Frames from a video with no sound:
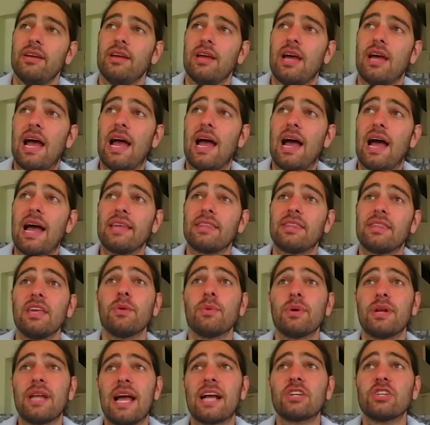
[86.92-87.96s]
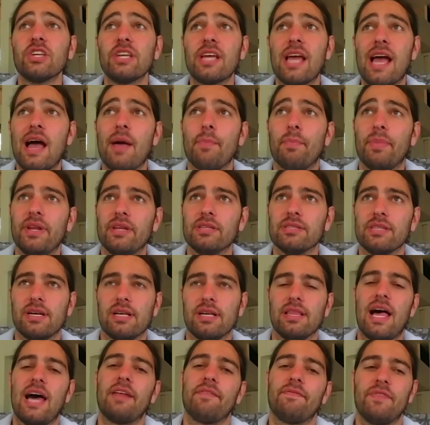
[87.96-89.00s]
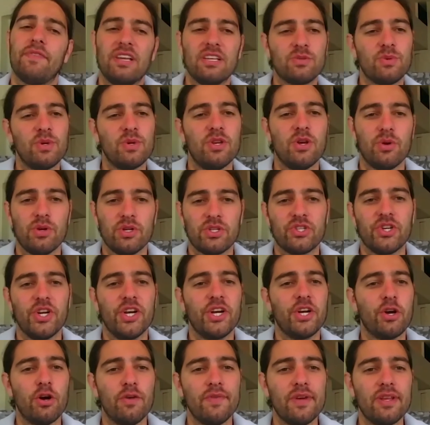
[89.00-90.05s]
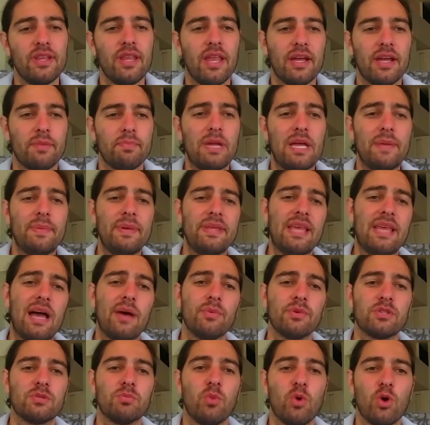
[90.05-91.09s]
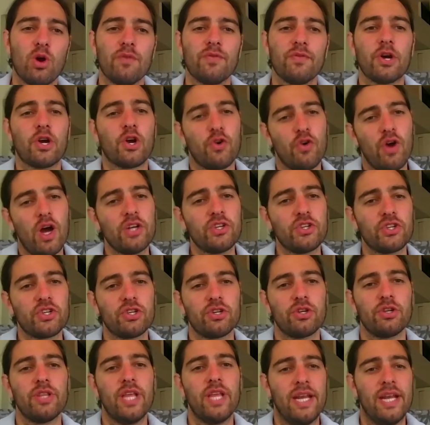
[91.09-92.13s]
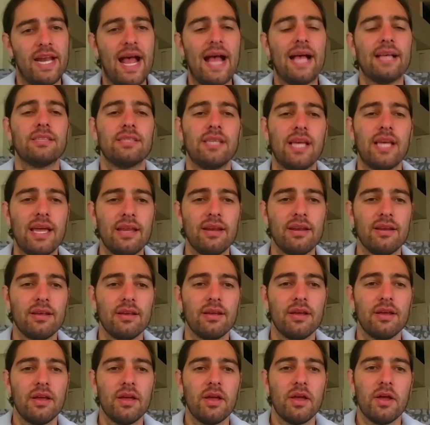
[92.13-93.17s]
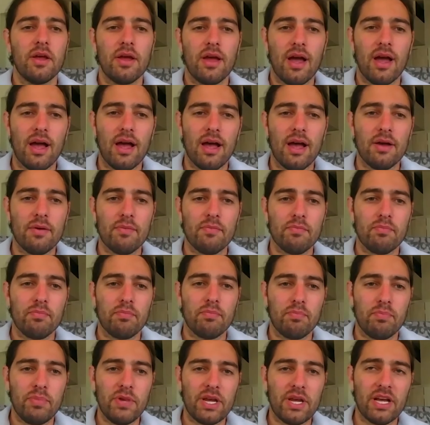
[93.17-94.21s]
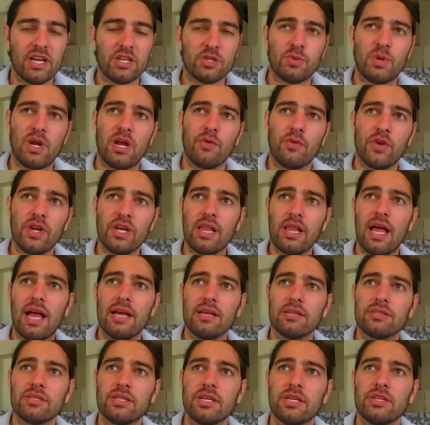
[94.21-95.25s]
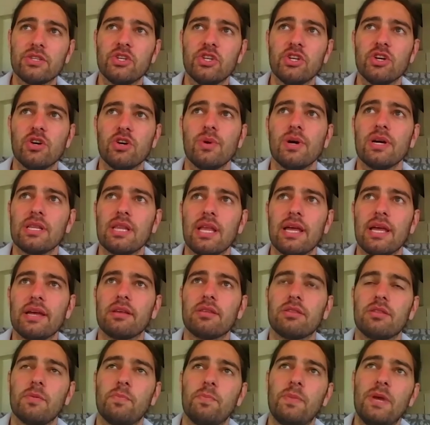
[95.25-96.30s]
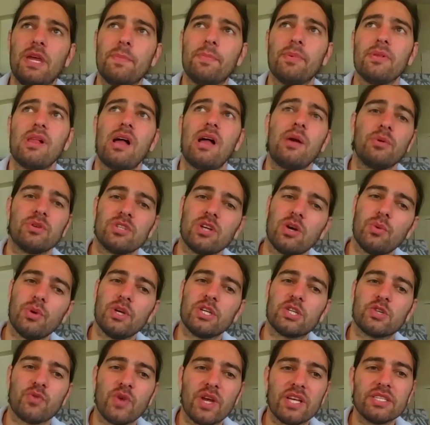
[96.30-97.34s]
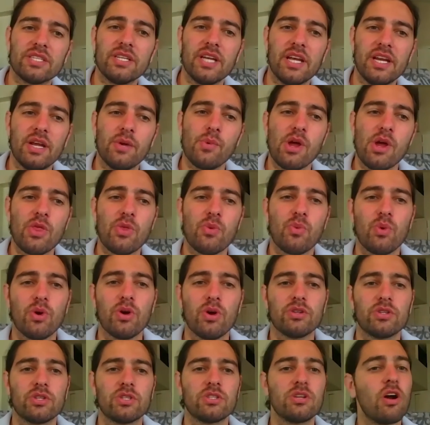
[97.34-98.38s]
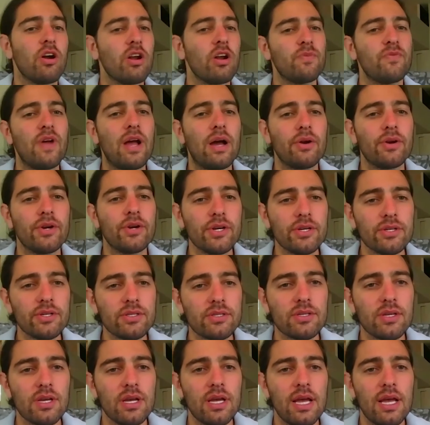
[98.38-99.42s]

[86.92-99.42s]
I think what actually happened is like a lot of things we noticed during COVID, like maybe that was more of a crutch than an asset. Because what I realized is, you know what, like the people I was always resonating with were startup founders.